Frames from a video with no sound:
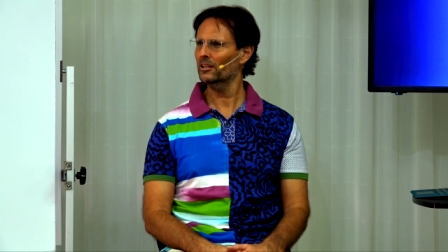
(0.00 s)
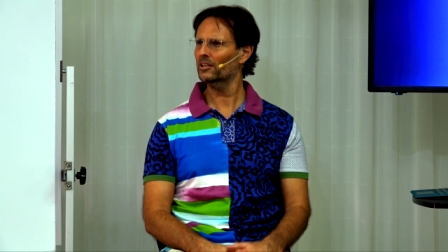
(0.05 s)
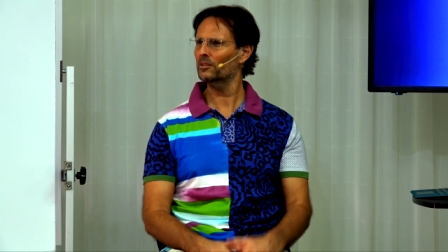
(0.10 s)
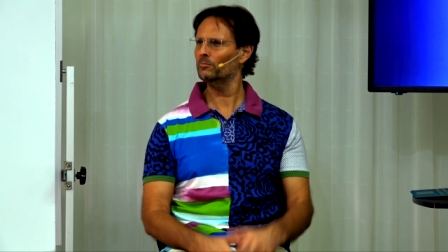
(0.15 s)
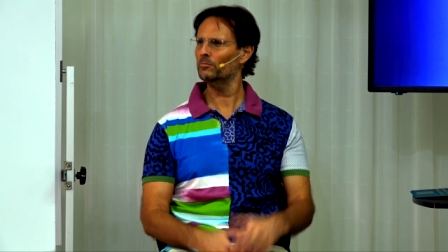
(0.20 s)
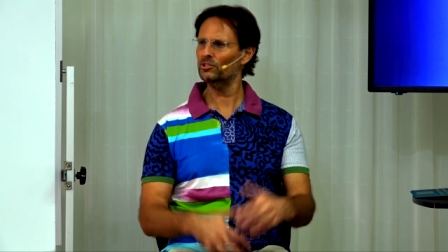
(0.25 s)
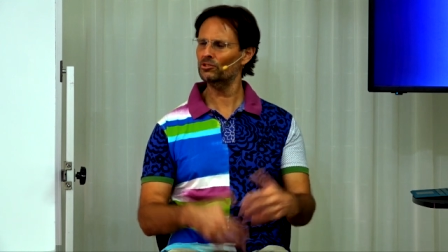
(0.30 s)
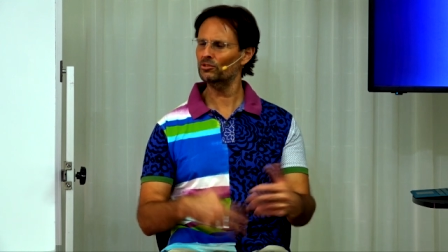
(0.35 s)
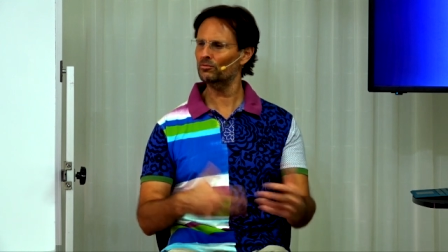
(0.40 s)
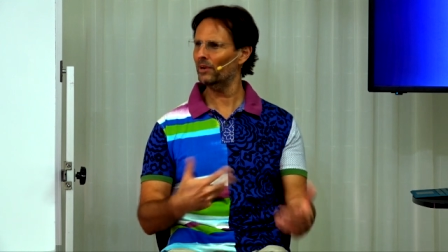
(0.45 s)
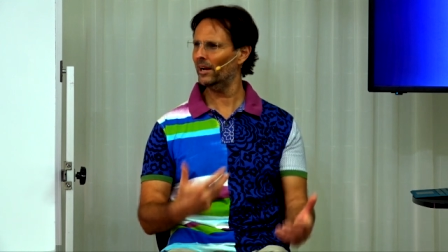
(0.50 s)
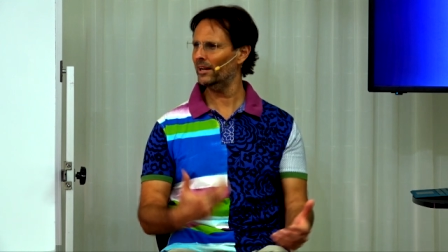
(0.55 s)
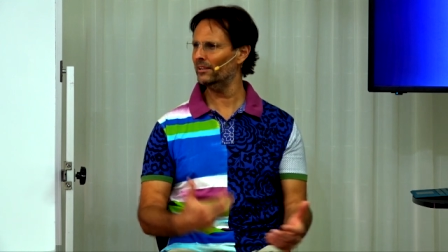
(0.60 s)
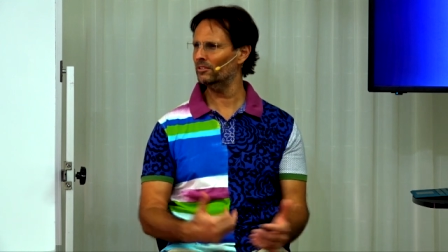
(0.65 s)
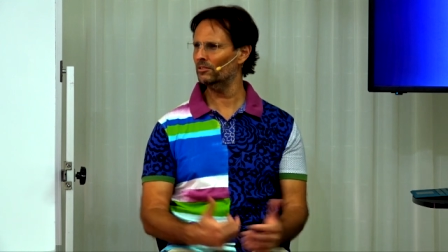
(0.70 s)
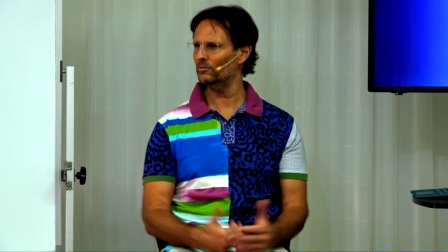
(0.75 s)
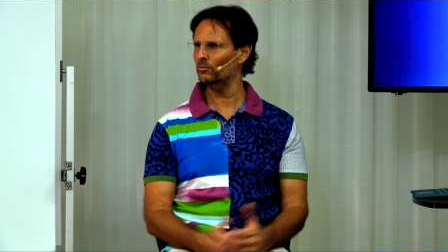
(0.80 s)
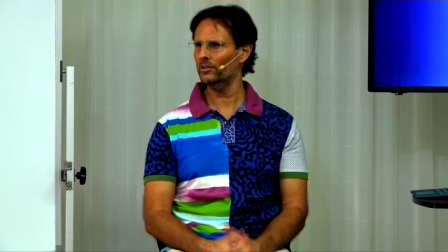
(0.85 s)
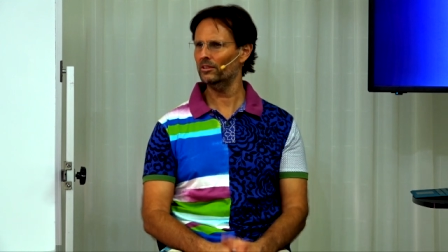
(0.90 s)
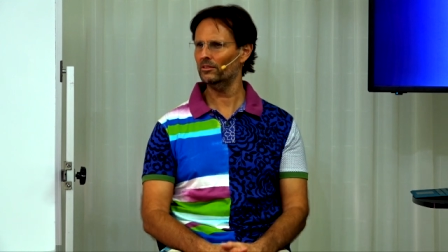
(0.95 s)

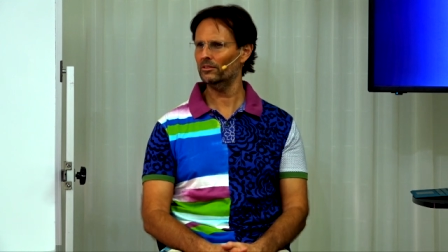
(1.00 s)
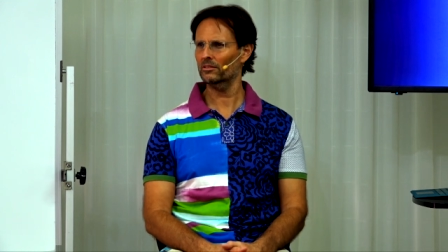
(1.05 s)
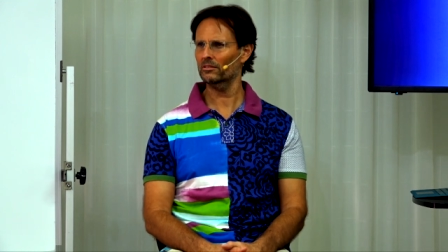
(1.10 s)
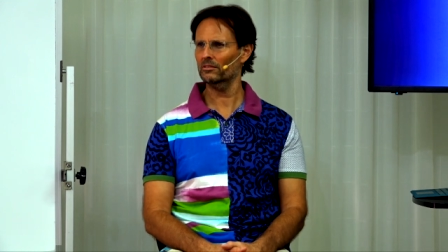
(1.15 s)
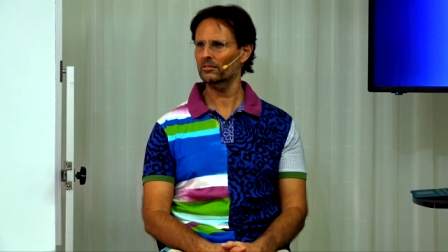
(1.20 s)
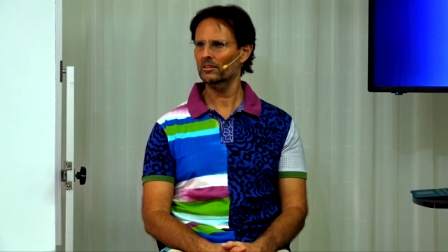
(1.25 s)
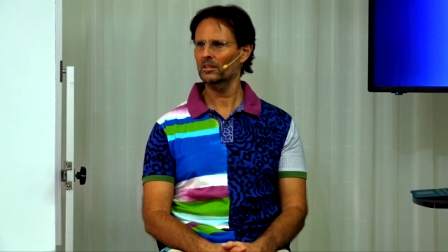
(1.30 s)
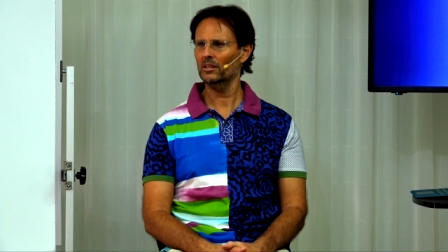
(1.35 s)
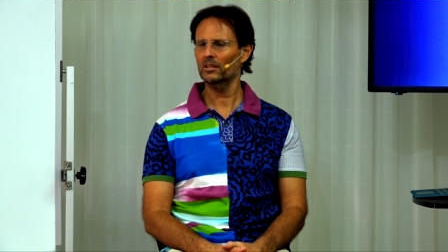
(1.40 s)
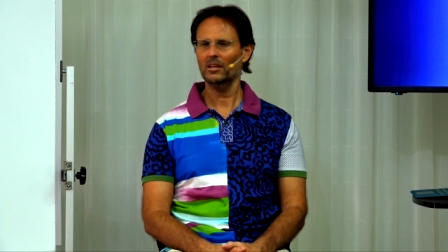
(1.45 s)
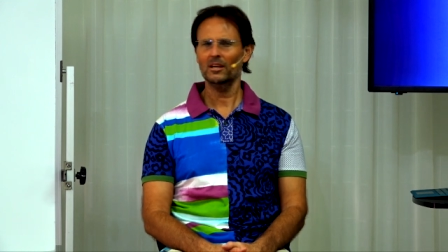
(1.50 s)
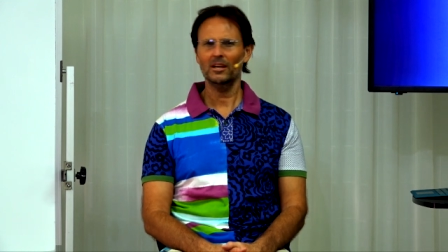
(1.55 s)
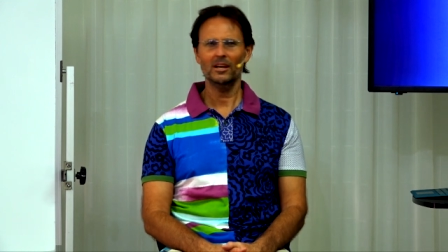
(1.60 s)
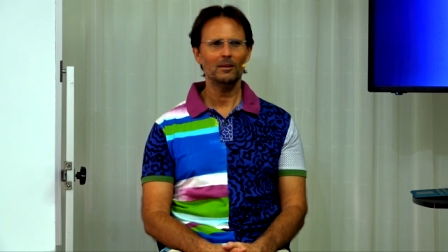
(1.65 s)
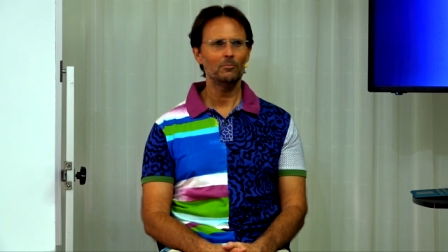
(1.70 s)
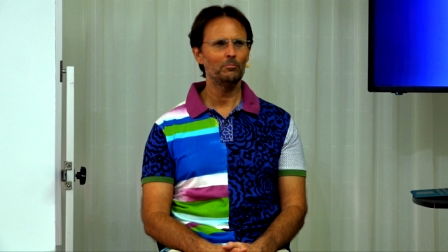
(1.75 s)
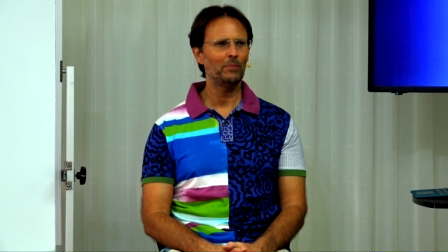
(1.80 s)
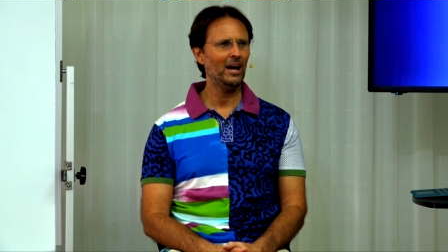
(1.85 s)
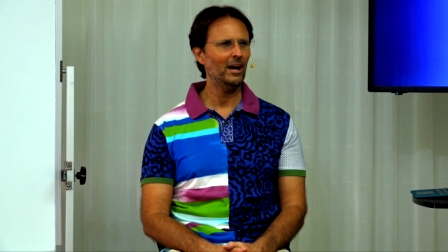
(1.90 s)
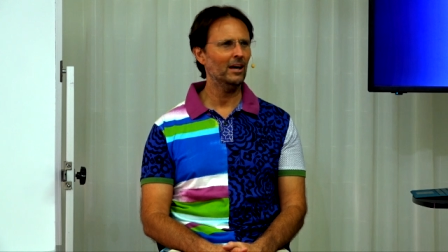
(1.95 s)
commiserated with.
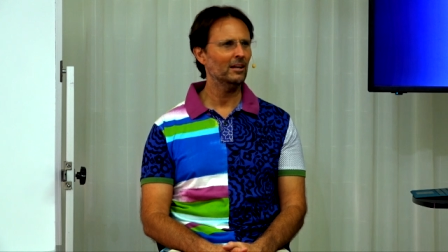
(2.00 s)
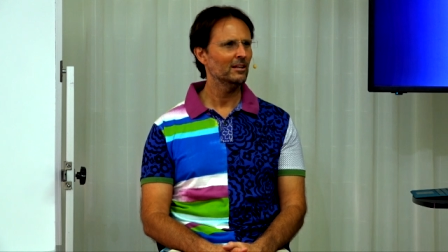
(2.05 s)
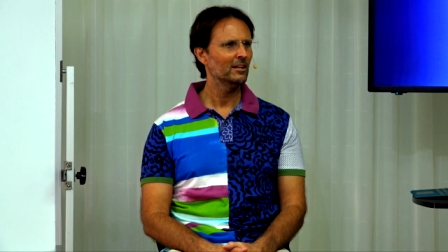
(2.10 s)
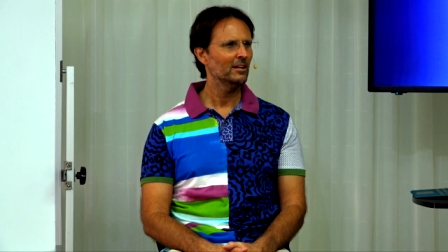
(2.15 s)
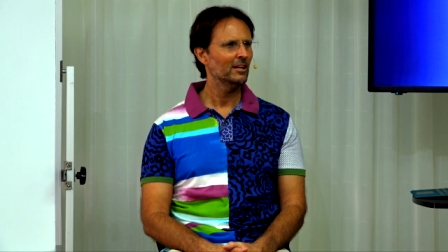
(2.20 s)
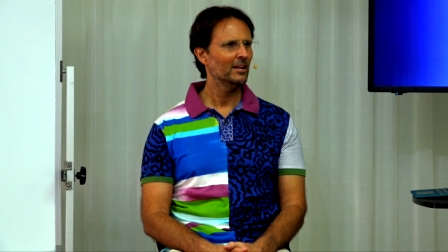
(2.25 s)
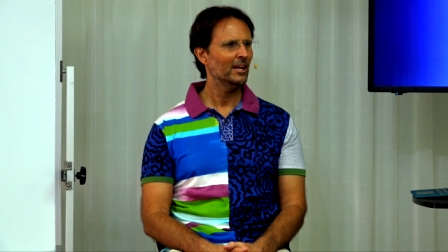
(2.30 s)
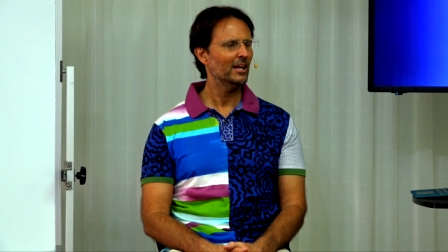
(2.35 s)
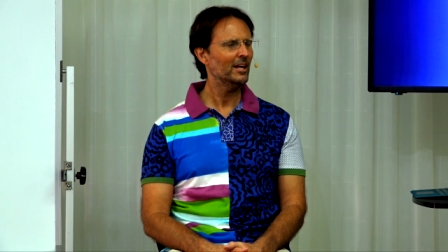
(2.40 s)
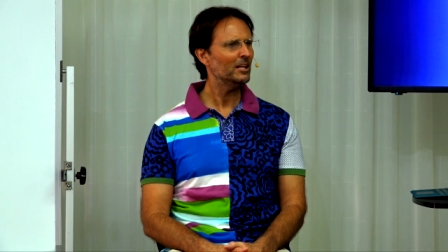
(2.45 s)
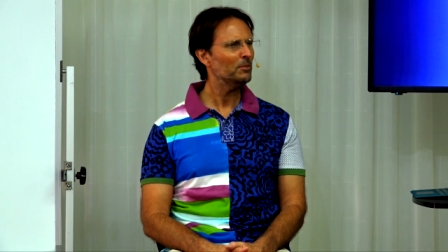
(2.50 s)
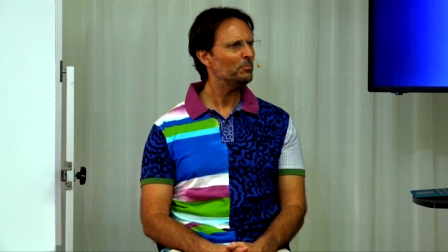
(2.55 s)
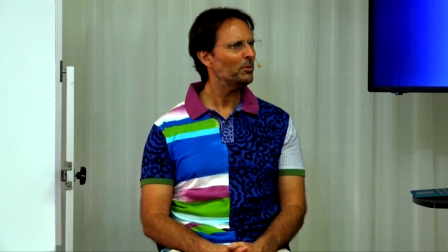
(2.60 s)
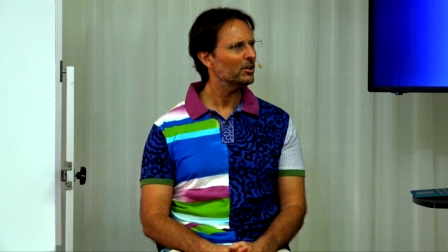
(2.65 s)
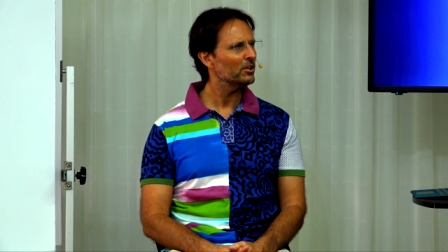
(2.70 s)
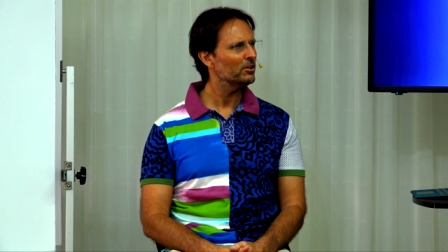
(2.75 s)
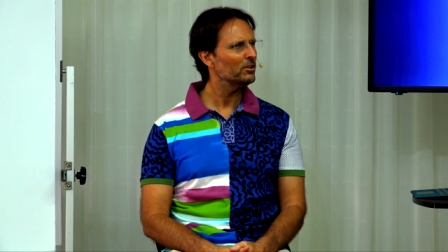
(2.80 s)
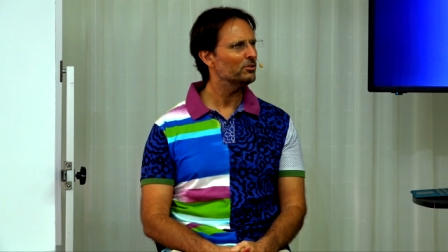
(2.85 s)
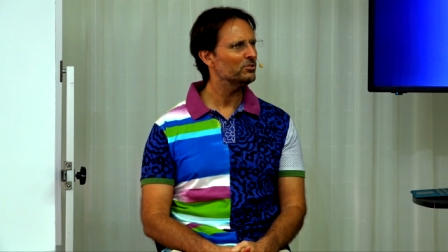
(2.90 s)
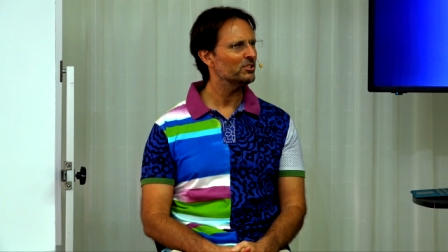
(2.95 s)
But
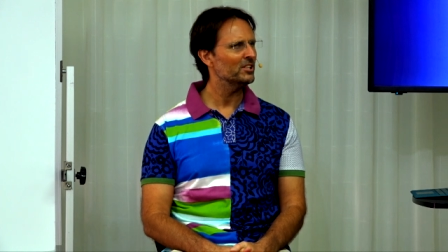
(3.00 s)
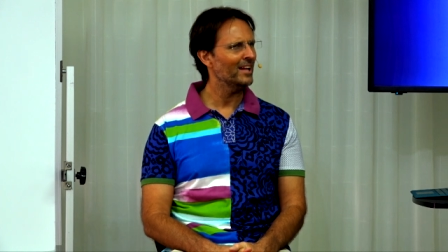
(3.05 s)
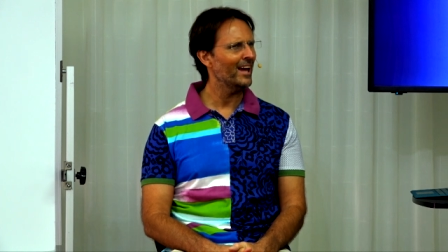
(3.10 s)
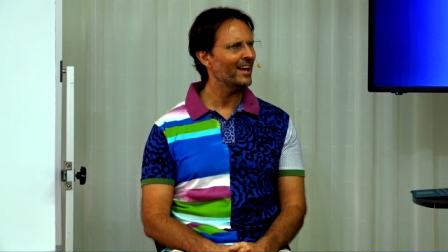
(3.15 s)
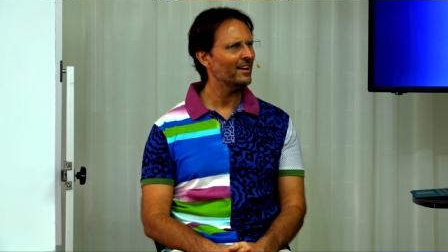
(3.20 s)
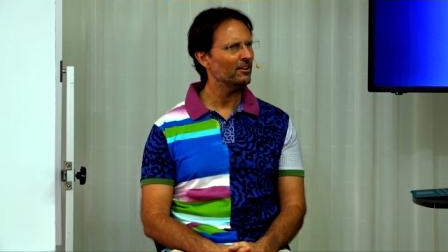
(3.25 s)
anybody who's in